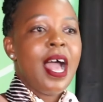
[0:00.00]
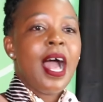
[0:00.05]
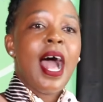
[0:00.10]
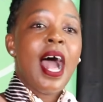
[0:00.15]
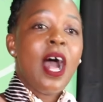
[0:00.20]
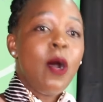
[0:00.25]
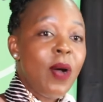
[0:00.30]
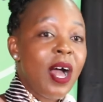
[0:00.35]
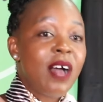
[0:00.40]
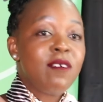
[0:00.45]

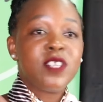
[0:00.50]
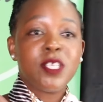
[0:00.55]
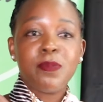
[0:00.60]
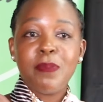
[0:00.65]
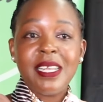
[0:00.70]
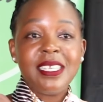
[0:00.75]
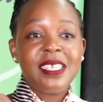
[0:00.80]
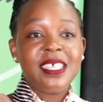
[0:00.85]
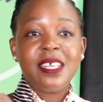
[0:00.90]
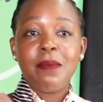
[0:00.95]
How I've
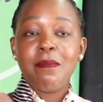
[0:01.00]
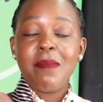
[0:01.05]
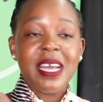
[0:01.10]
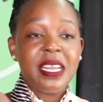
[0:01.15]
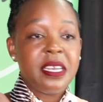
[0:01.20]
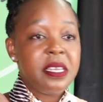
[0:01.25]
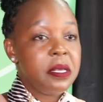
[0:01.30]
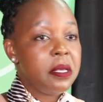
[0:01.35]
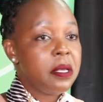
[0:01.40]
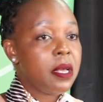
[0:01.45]
spent the
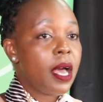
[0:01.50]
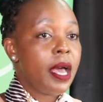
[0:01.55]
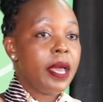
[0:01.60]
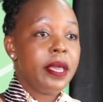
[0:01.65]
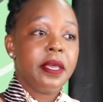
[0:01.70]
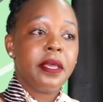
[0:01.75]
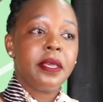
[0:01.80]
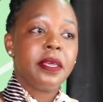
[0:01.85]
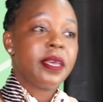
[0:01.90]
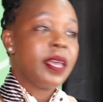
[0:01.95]
money,
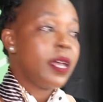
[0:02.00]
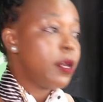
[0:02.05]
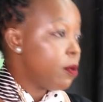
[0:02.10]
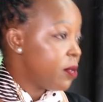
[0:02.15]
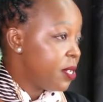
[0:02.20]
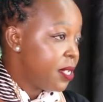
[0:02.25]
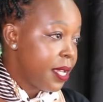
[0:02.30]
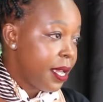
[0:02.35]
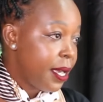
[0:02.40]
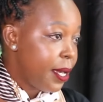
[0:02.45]
I
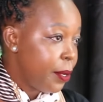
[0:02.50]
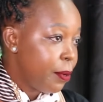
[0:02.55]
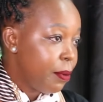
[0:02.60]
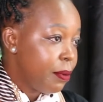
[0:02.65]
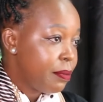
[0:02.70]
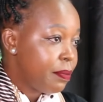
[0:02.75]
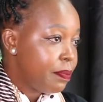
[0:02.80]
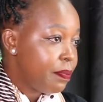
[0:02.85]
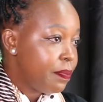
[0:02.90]
cannot tell you.